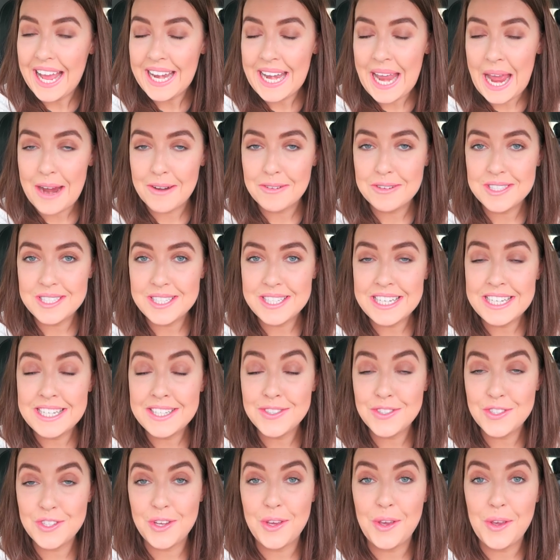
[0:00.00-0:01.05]
and Harrison
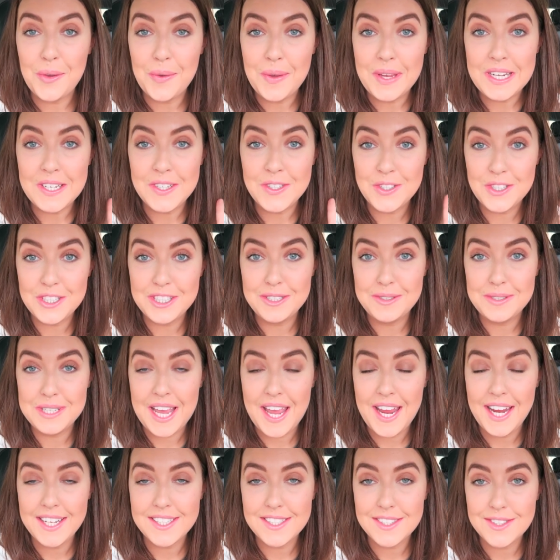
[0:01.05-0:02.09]
is two in 2
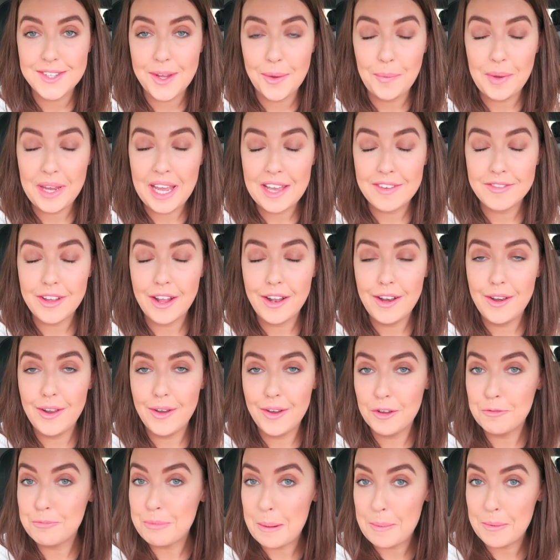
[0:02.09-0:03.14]
days, so we have a
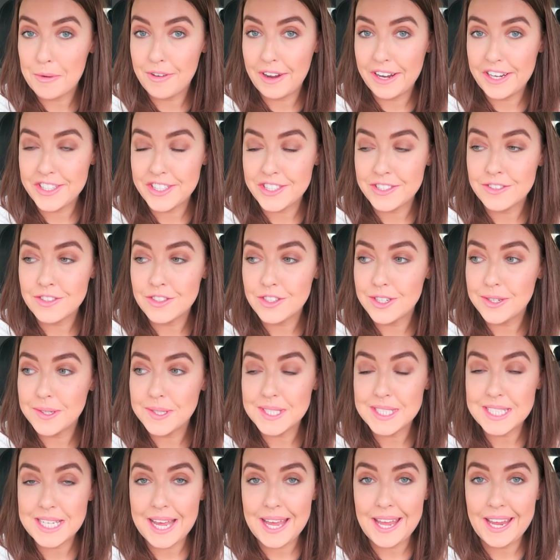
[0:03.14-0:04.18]
lot of preparations to do
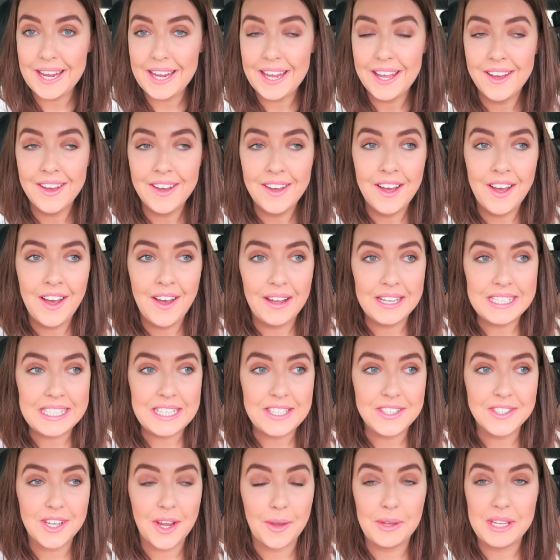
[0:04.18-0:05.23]
today. I
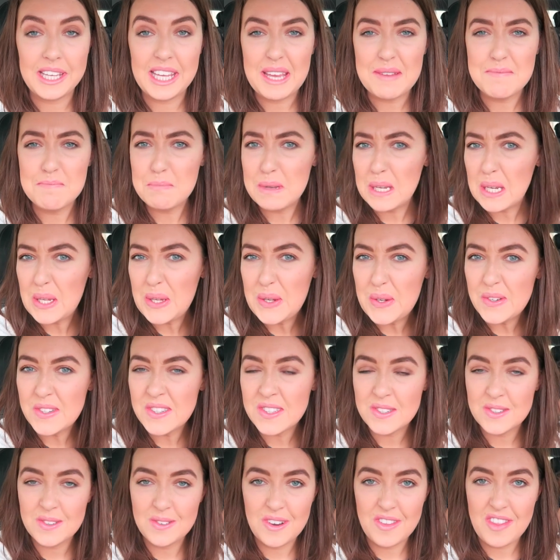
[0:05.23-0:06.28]
need to go and get
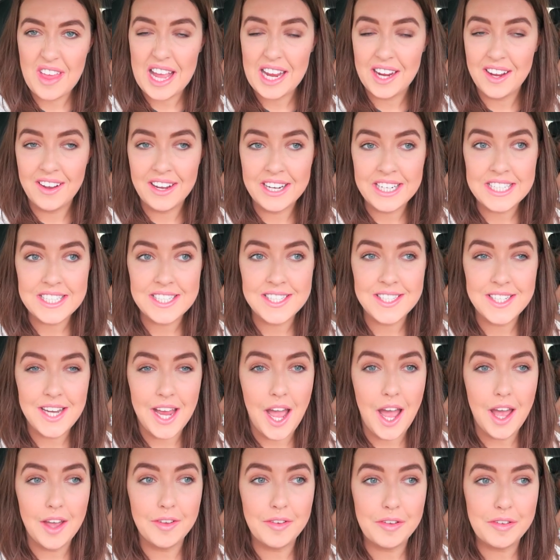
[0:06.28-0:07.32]
balloons and all of that kind of
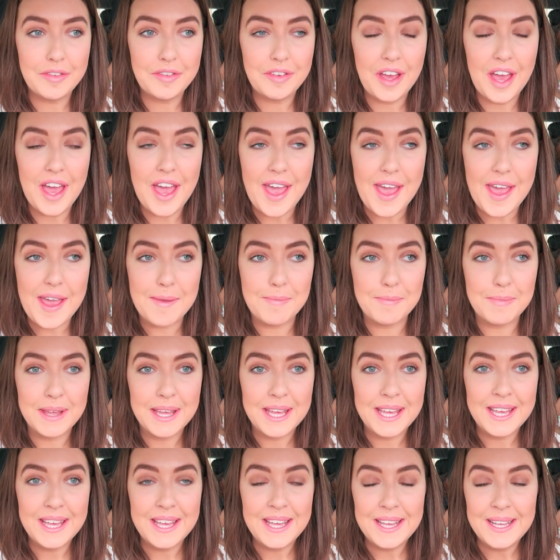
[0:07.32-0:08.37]
stuff. So
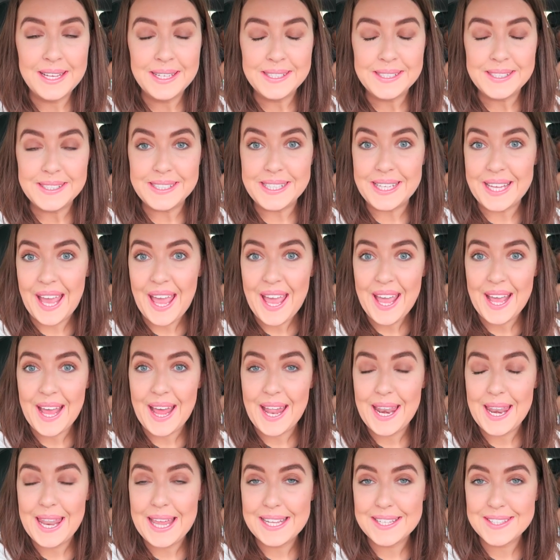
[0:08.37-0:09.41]
yeah,
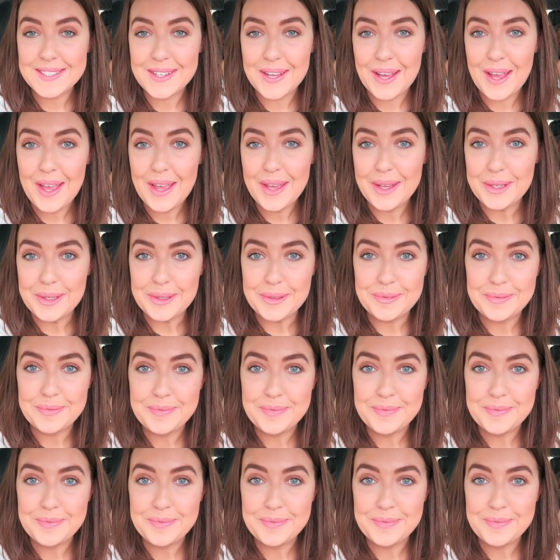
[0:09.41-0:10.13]
let's go.